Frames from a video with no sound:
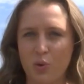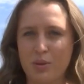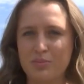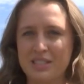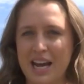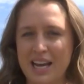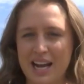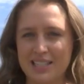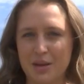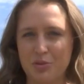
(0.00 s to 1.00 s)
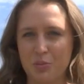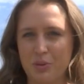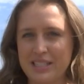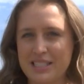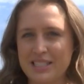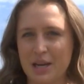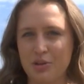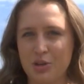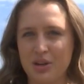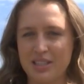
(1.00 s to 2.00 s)
website at
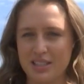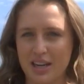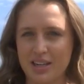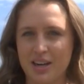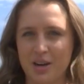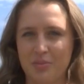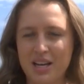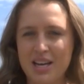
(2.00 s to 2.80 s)
WBTW.com.